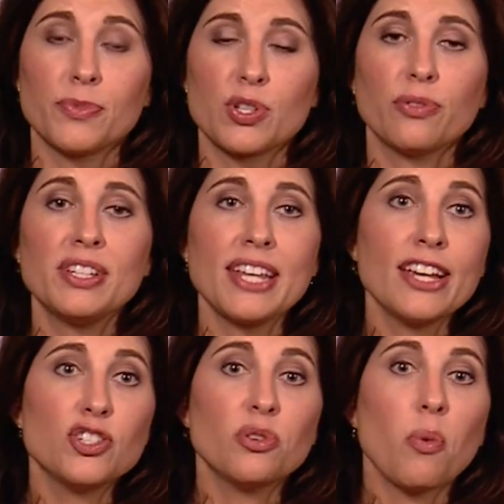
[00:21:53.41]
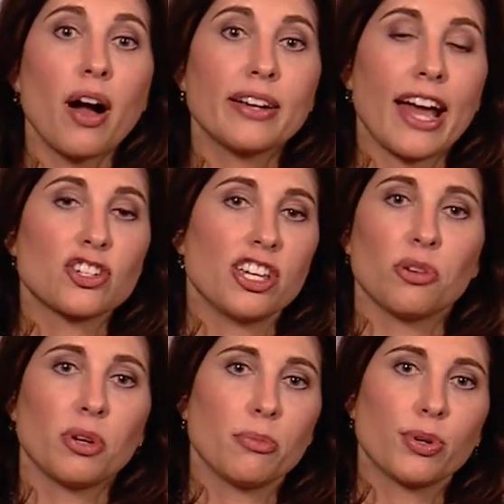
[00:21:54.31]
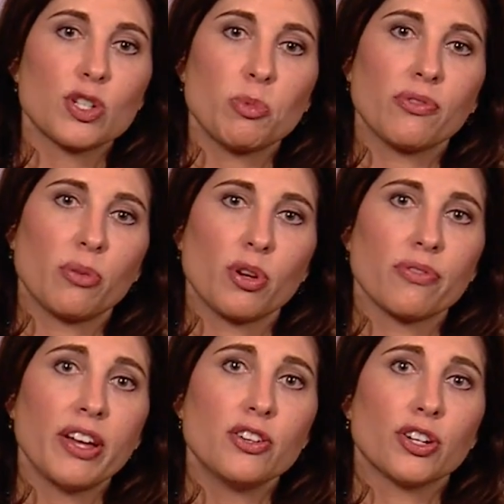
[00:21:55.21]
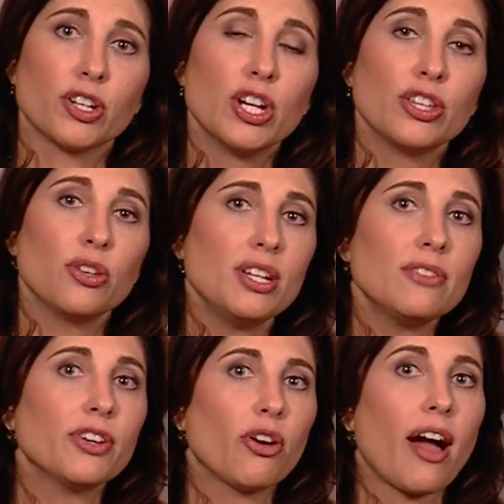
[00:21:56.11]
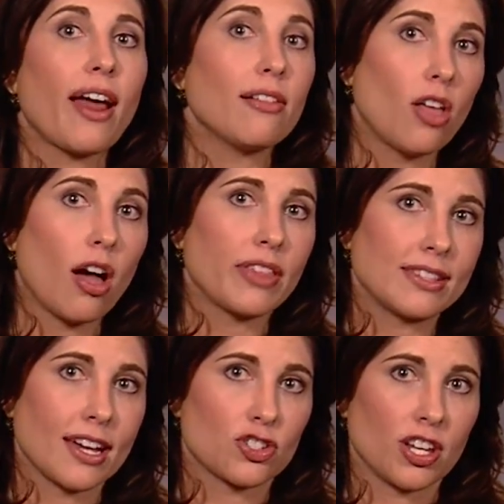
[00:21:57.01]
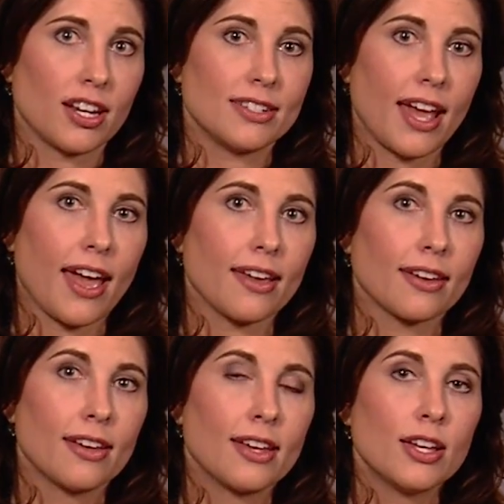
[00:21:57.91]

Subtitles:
So if it takes you a while to actually get reimbursement from your funder, you need to figure out how long that's actually going to take.